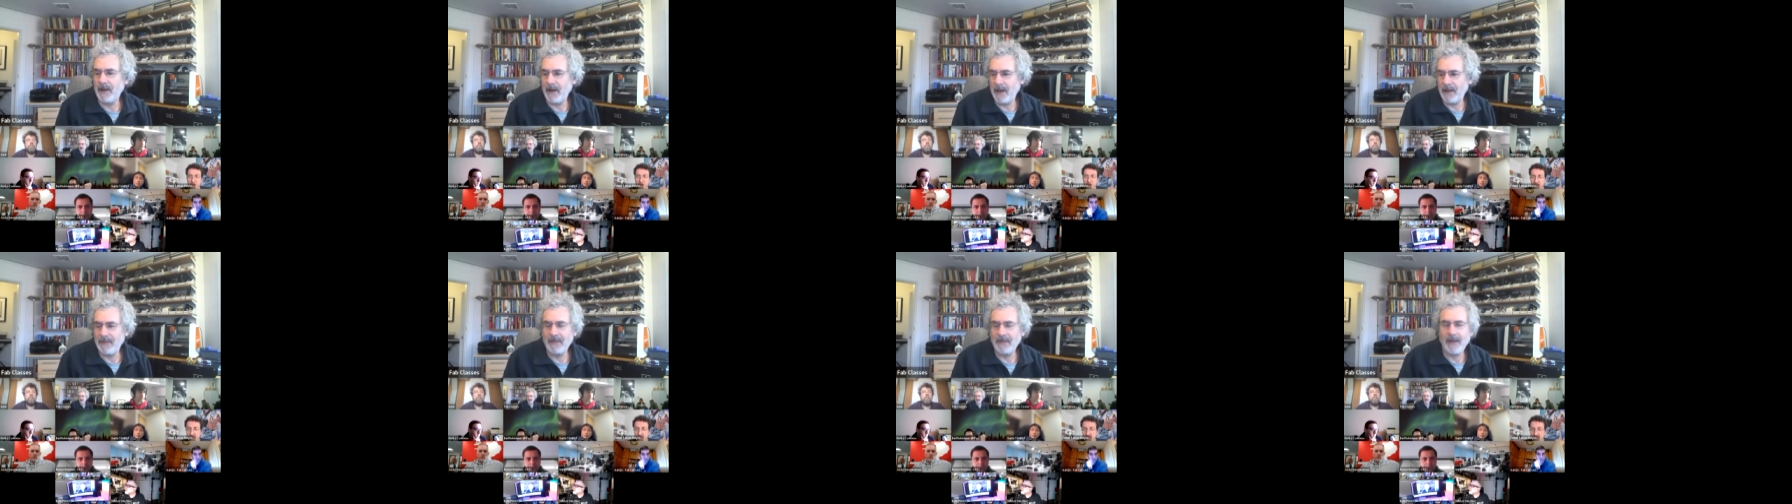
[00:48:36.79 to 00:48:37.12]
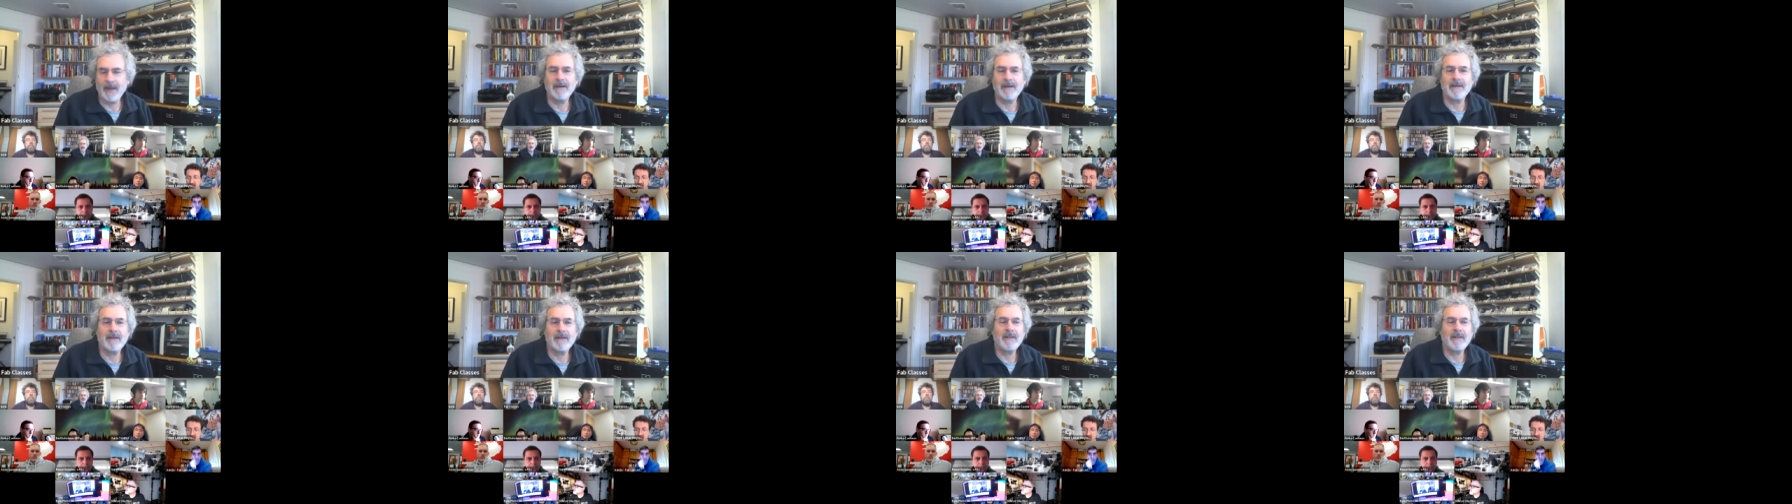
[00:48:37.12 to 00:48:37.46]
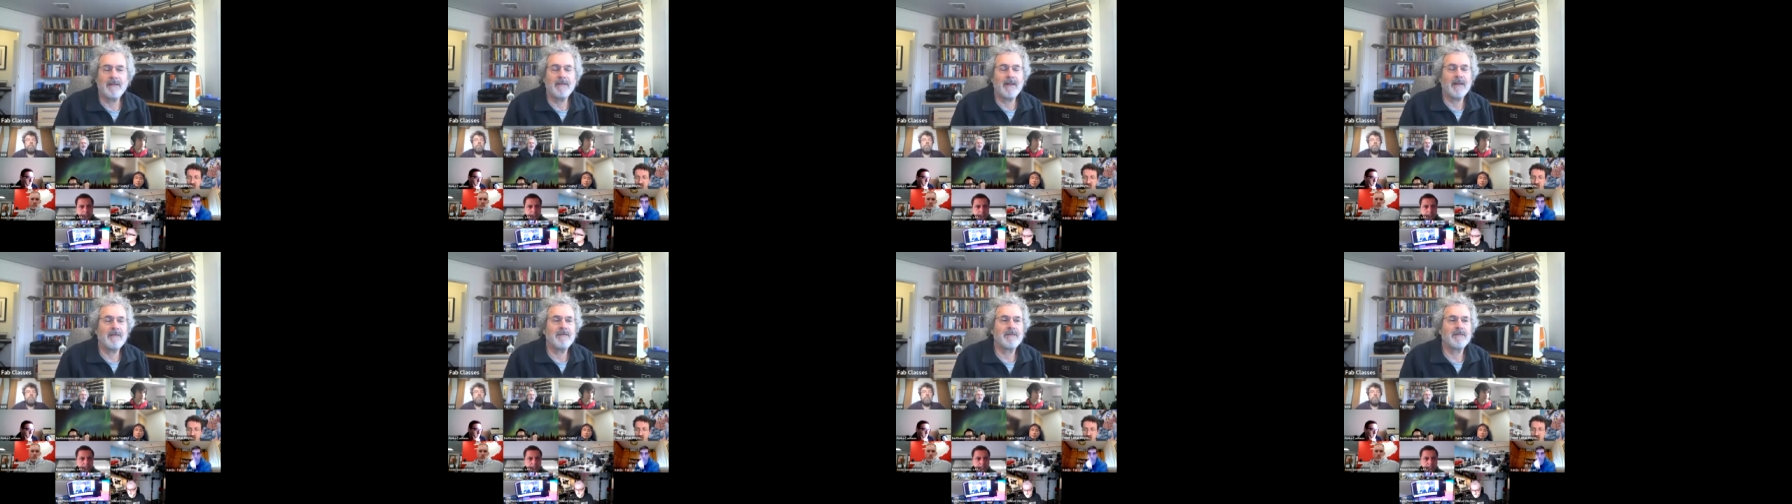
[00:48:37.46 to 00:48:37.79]
And then
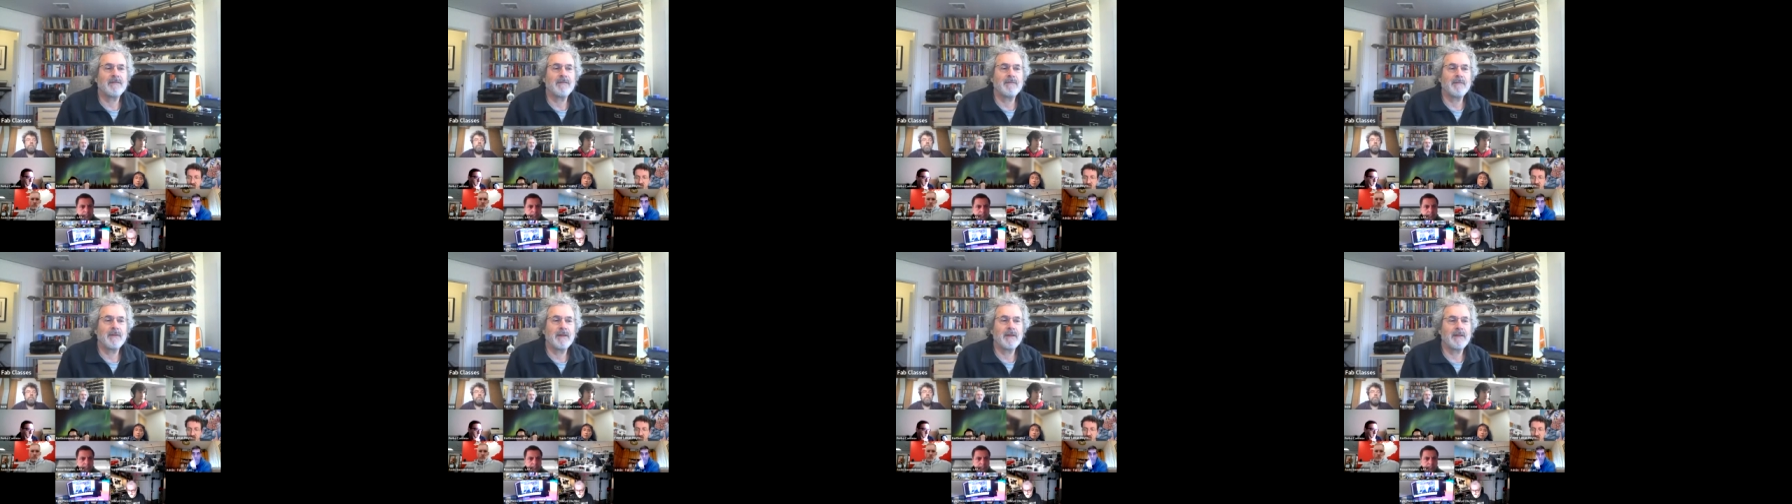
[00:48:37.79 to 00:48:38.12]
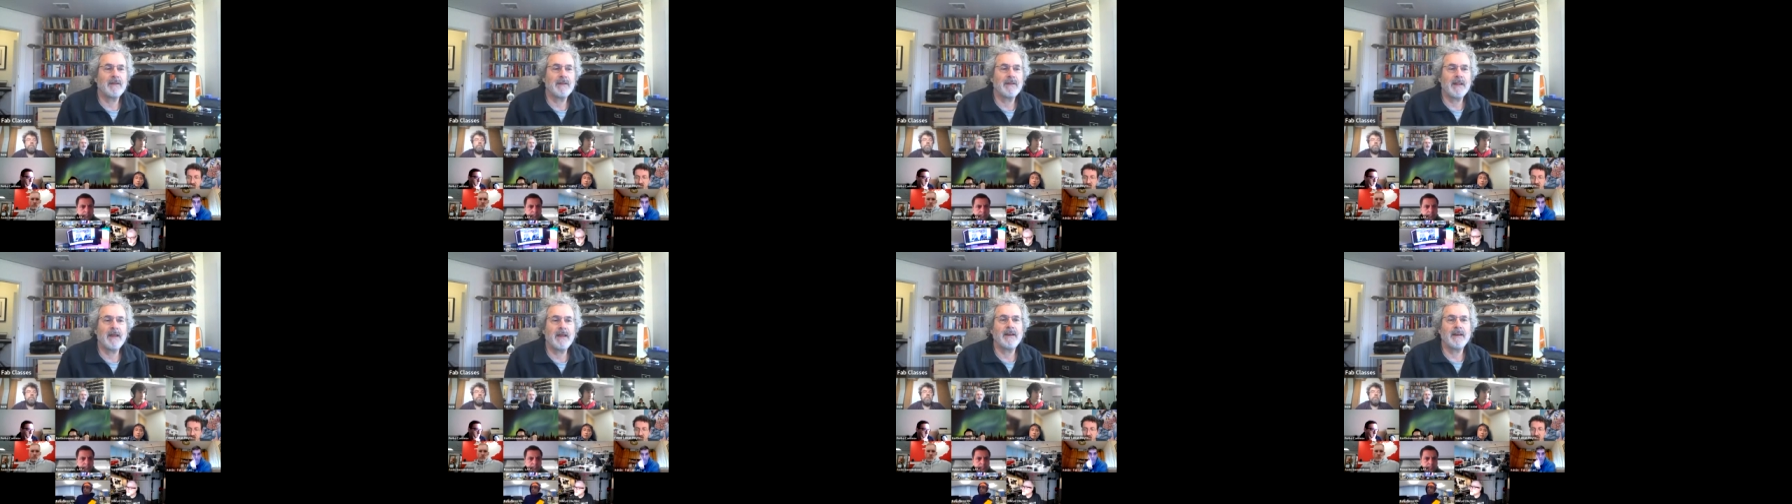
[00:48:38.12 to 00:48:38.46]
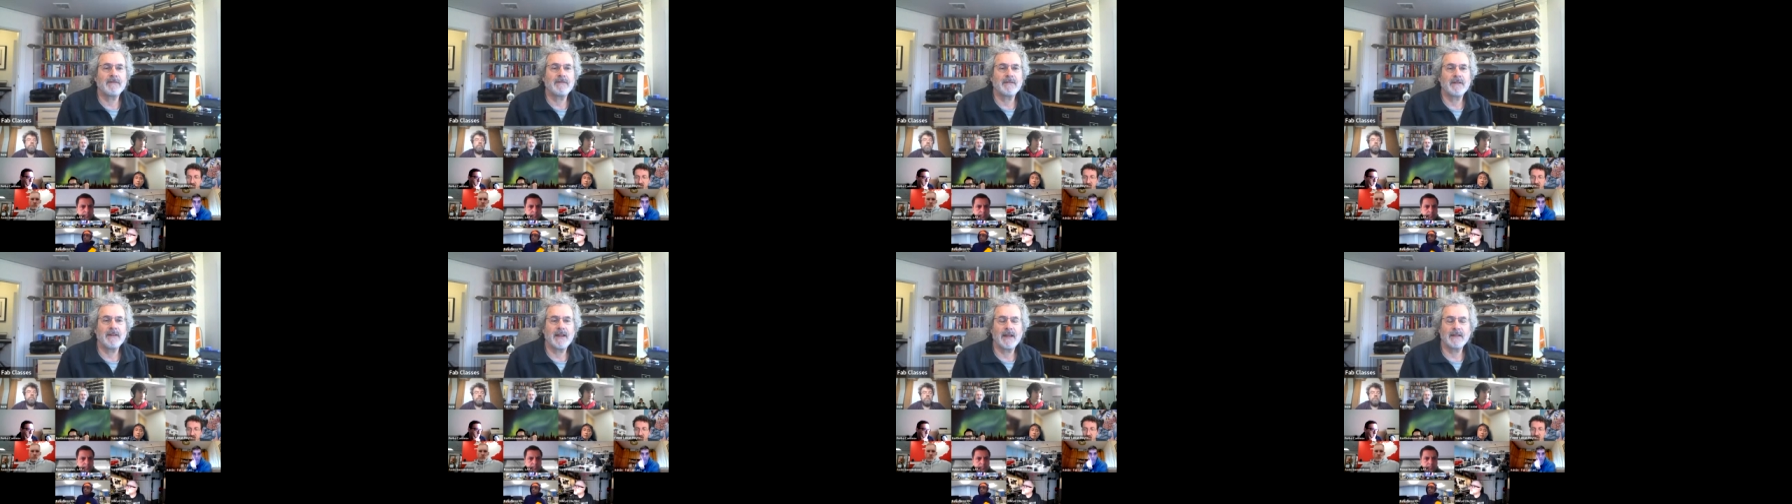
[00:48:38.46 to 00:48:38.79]

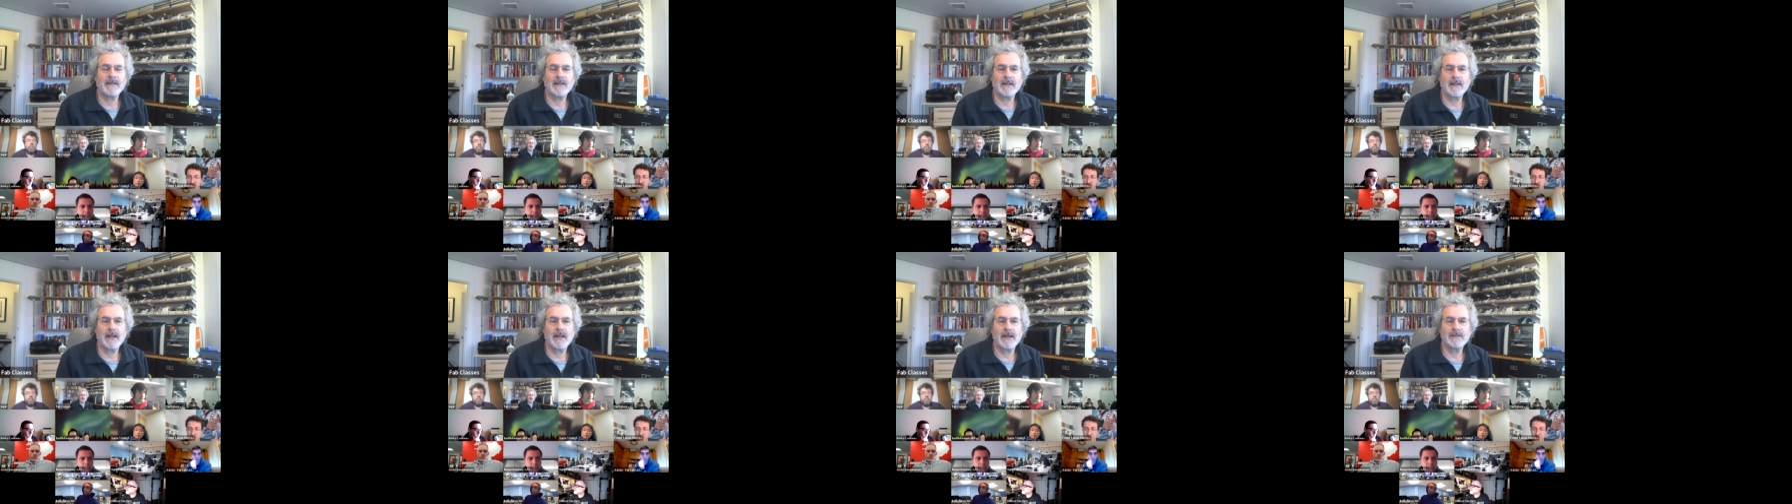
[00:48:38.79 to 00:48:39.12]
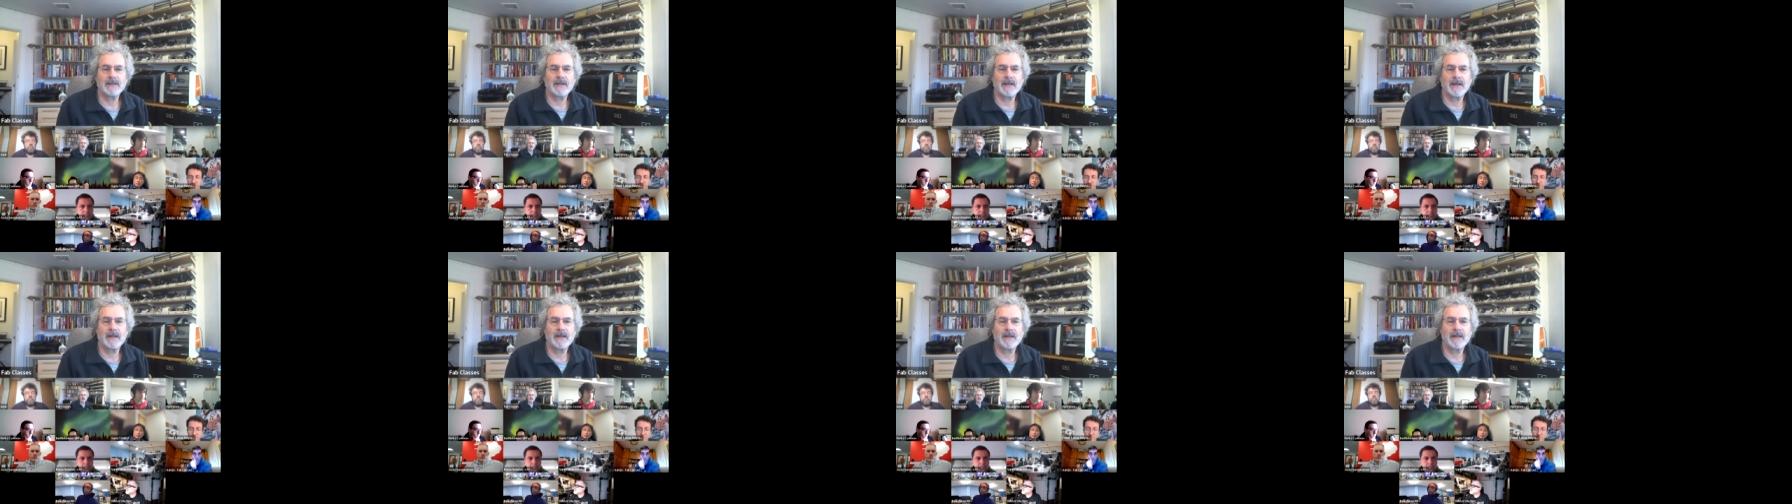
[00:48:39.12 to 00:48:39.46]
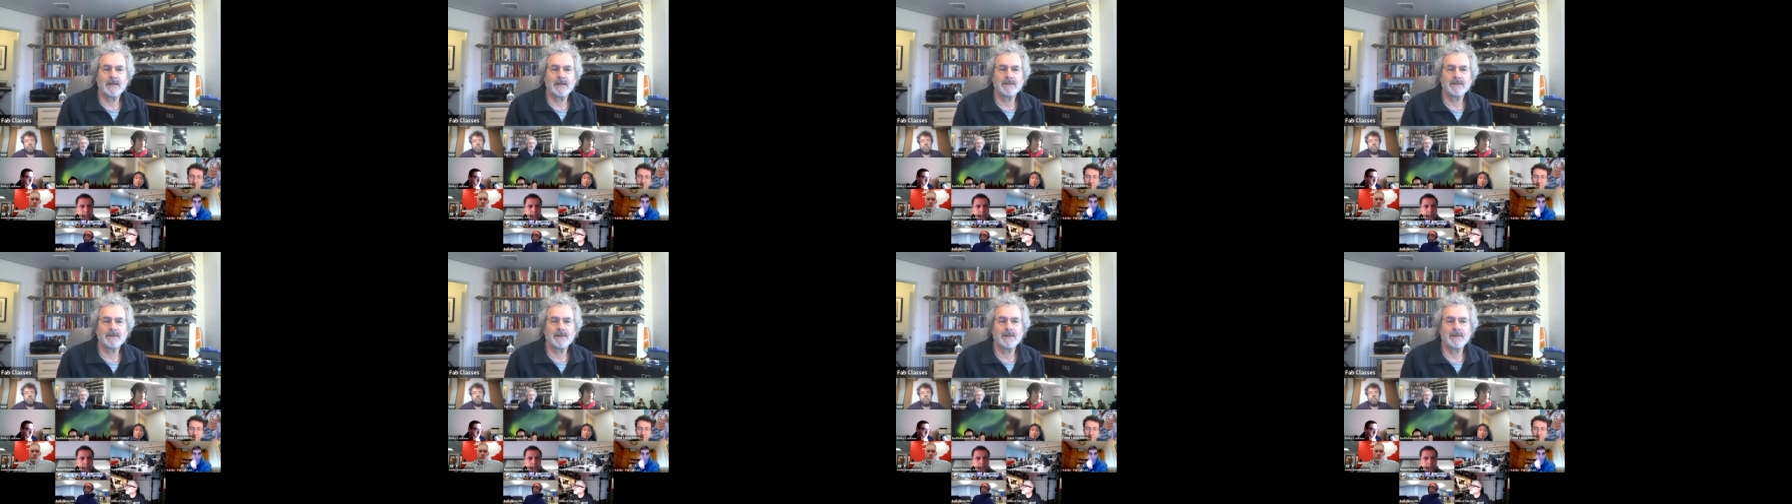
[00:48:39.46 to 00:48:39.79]
after that, the logic
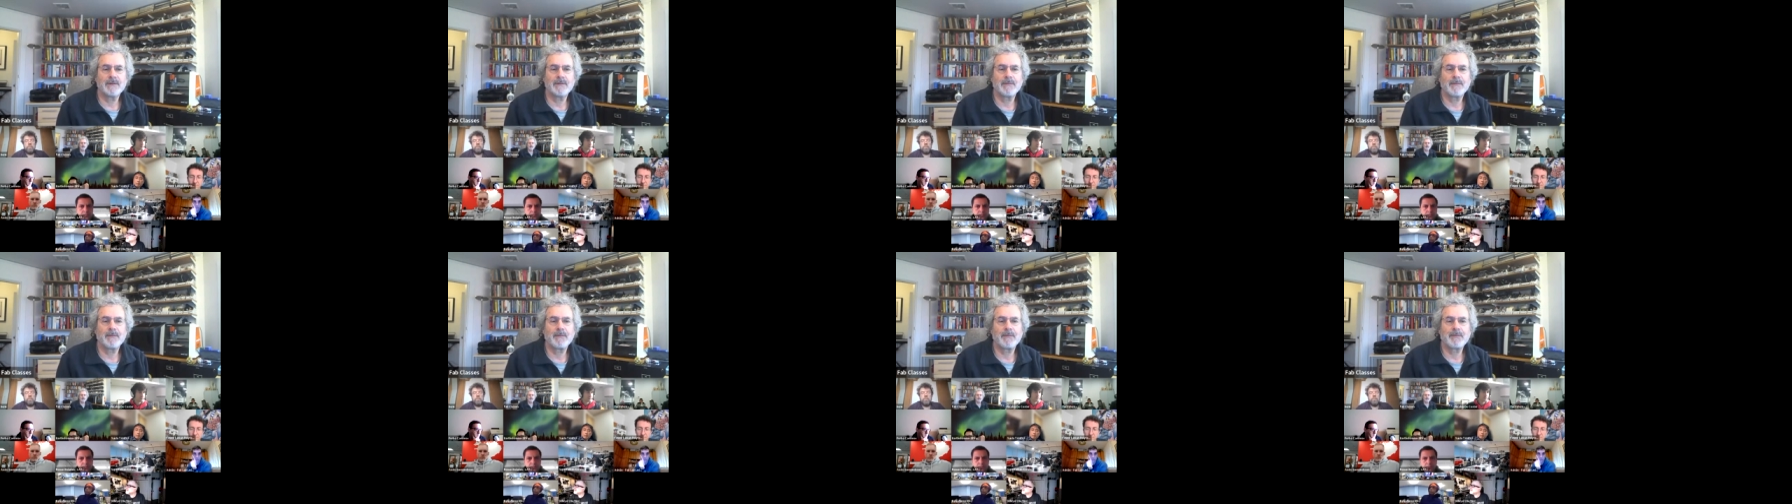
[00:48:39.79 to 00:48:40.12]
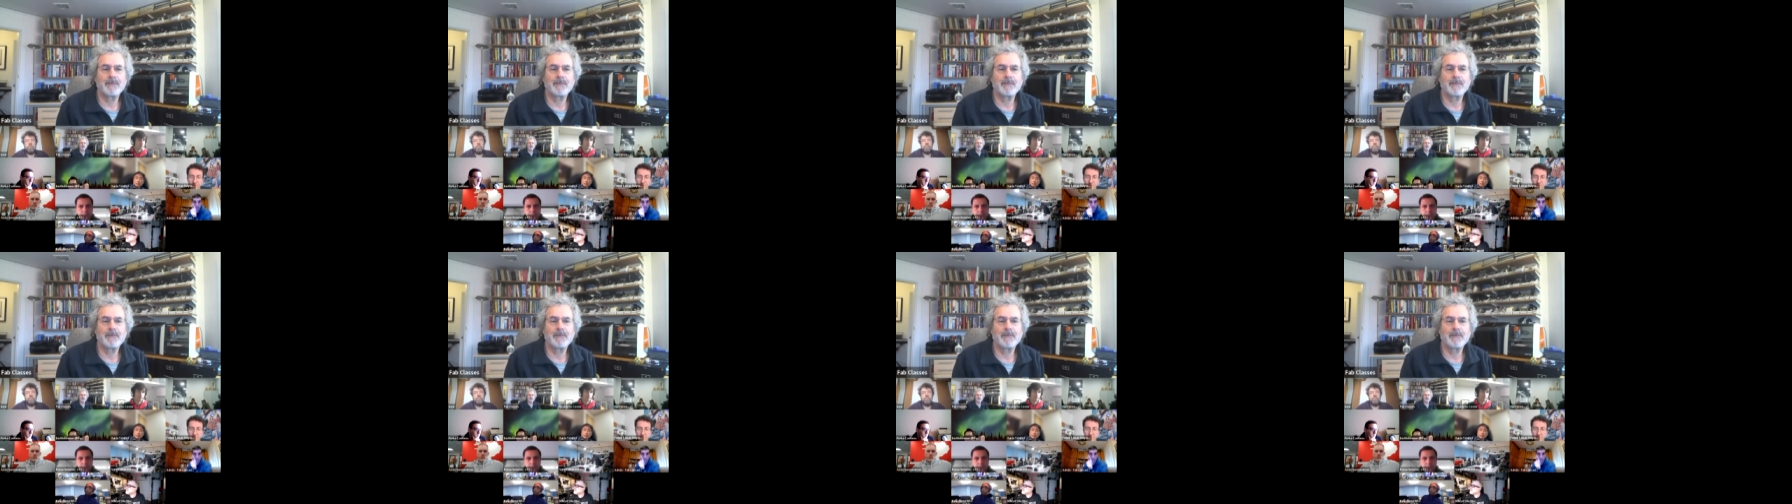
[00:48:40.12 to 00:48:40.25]
analyzer.